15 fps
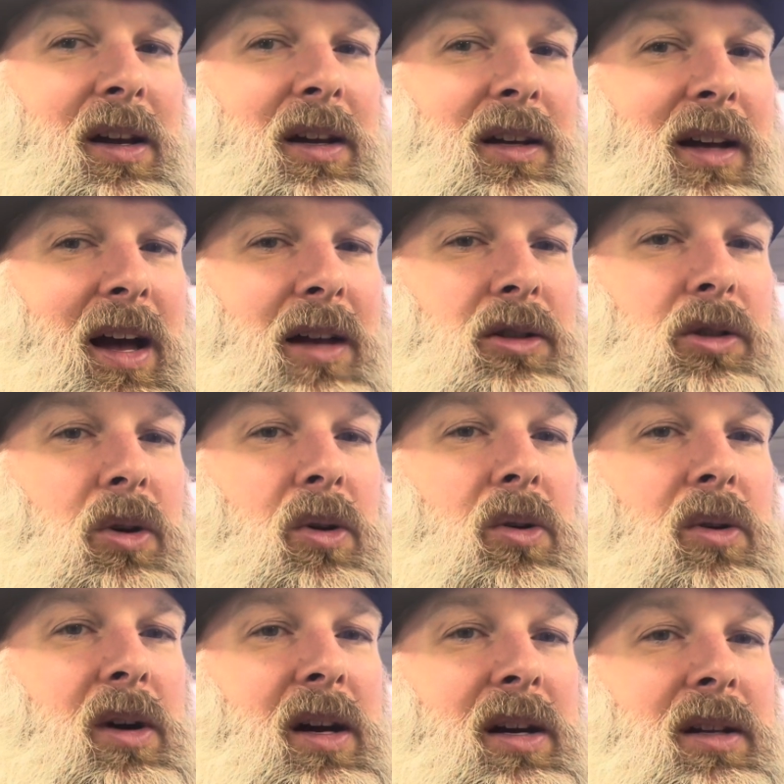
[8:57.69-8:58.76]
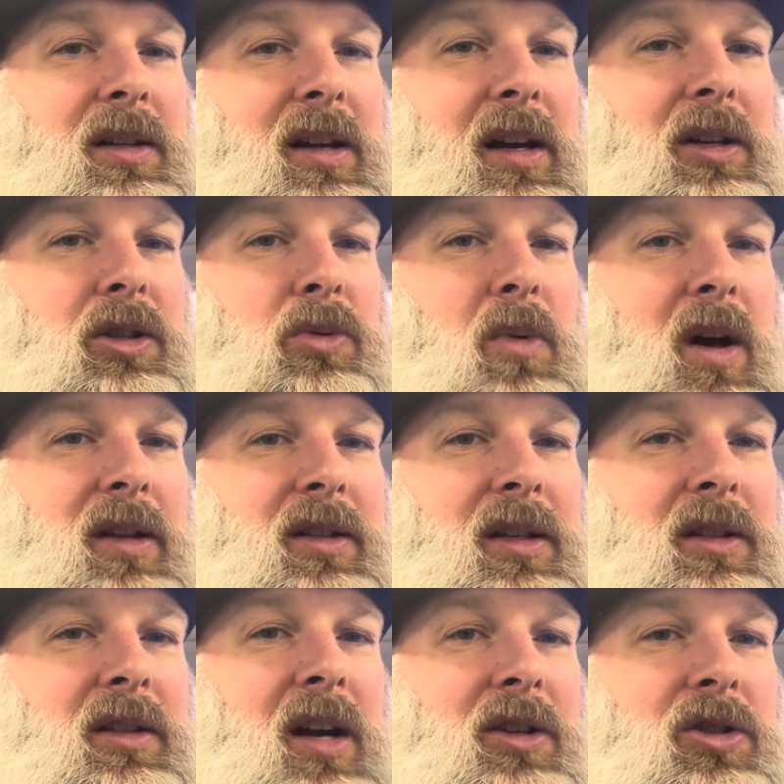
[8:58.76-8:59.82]
yeah, so I just want
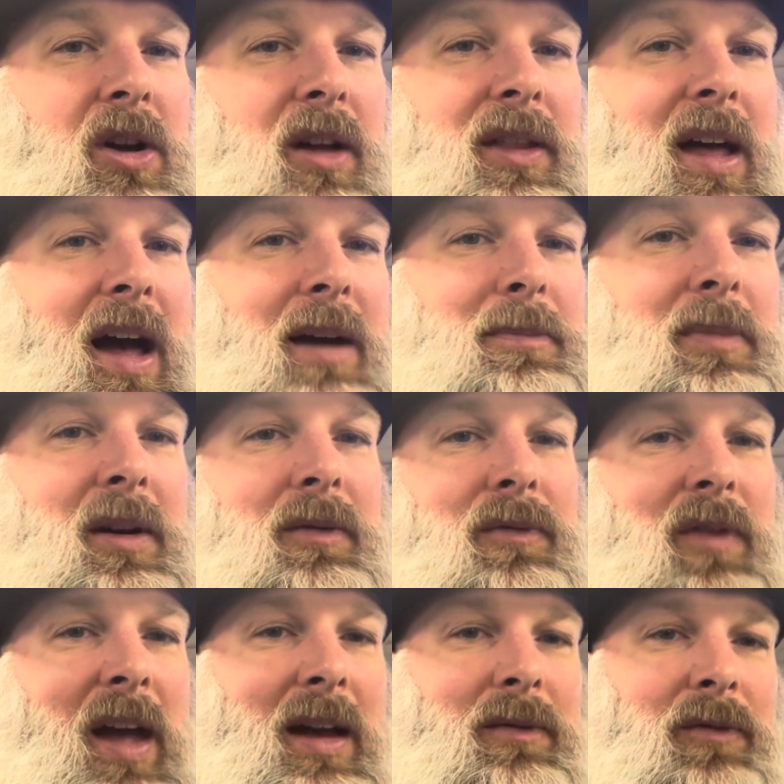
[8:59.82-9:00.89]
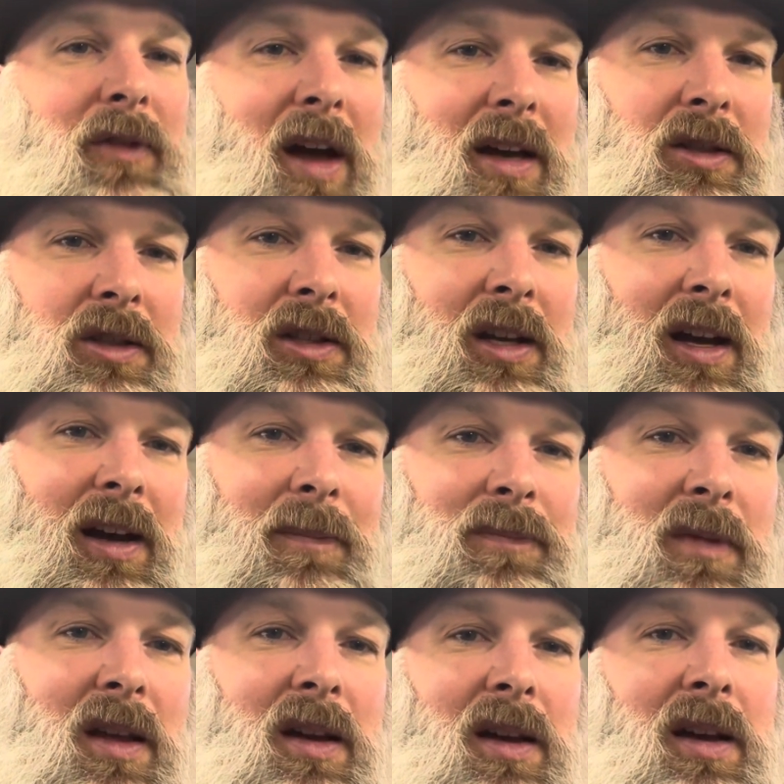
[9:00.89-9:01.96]
to touch on that. But Van Fest,
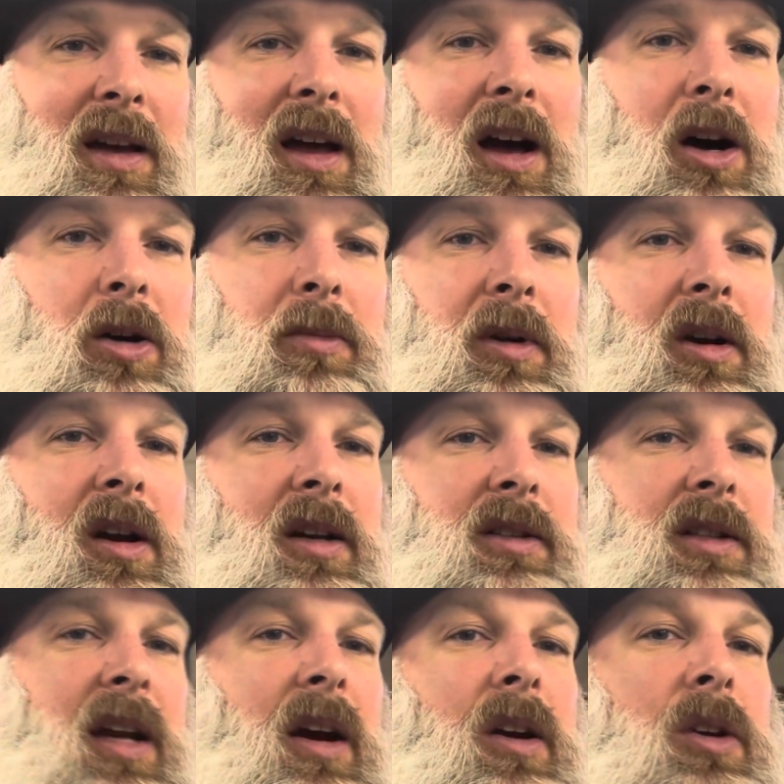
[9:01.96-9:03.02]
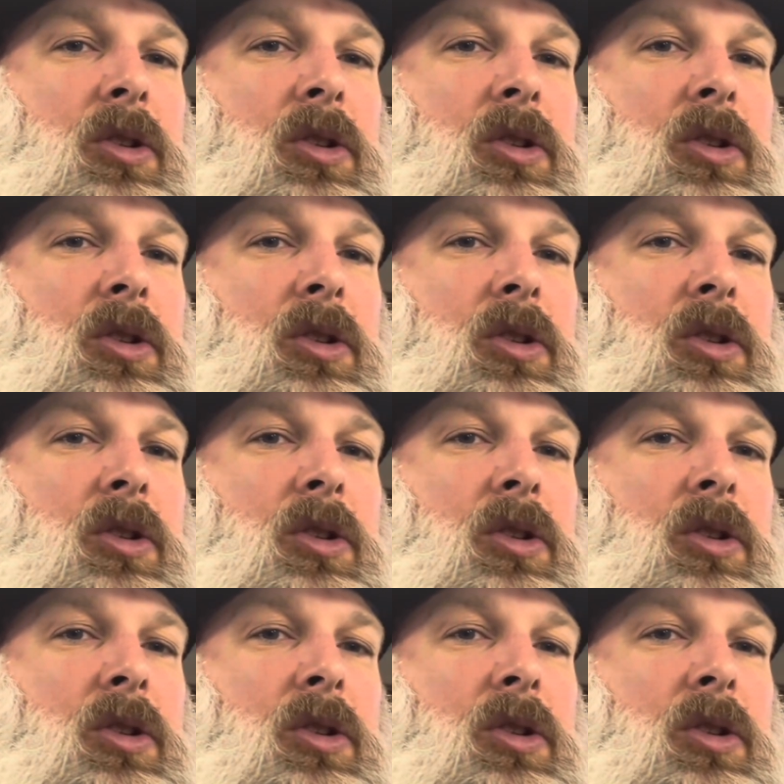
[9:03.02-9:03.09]
Elmer, Ontario,